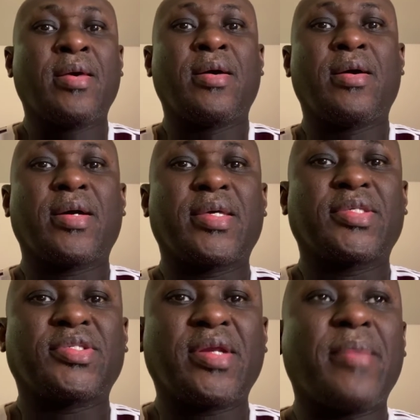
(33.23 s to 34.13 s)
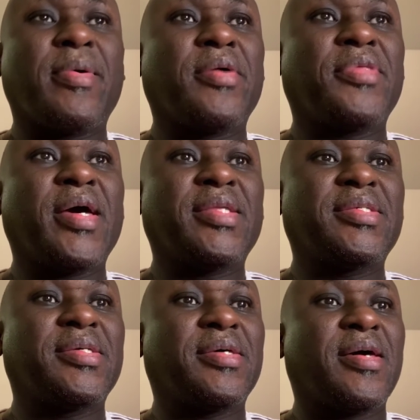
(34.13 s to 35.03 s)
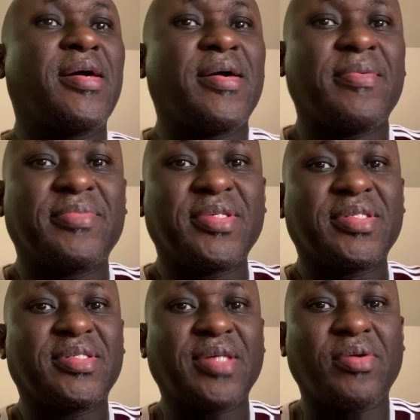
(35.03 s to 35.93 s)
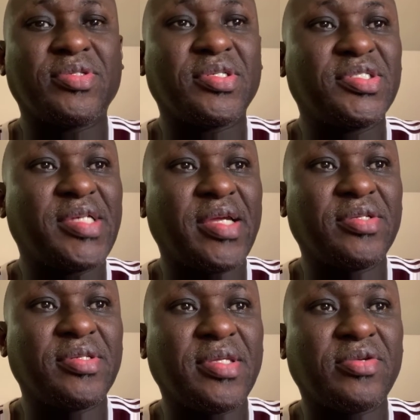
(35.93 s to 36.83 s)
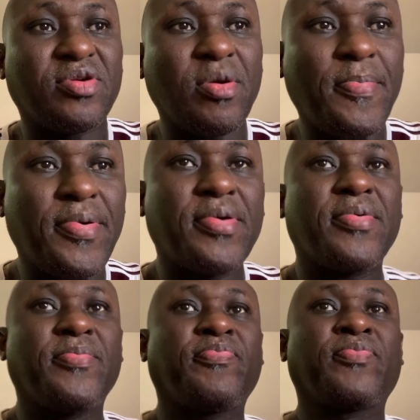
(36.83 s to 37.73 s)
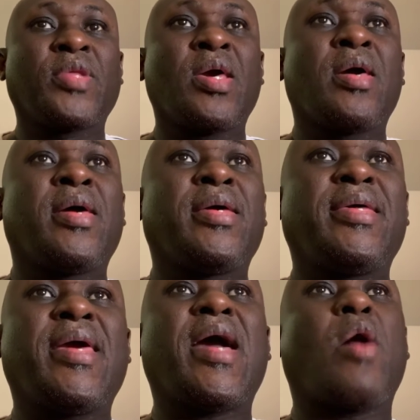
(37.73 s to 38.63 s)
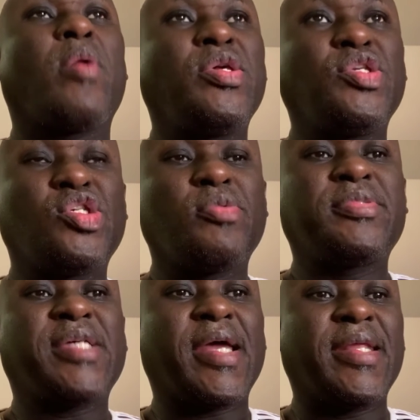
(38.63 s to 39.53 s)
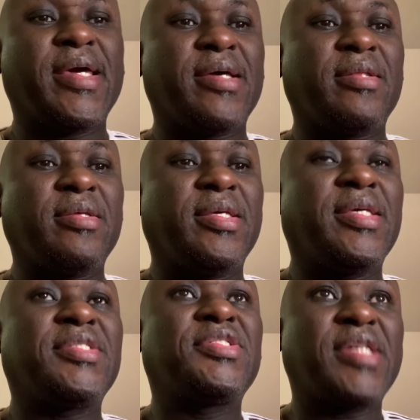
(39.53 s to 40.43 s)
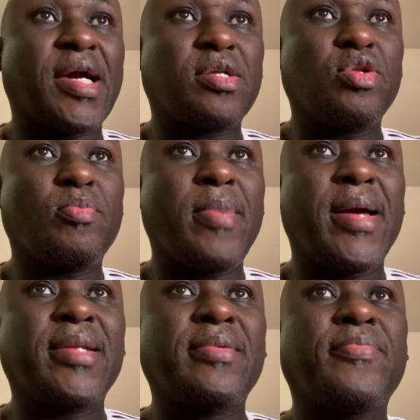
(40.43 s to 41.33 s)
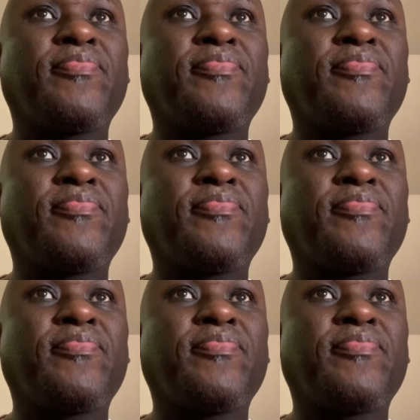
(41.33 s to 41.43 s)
Okay, sorry about that. I was just changing the group. Yeah, our YouTube channel is Jack Lookman.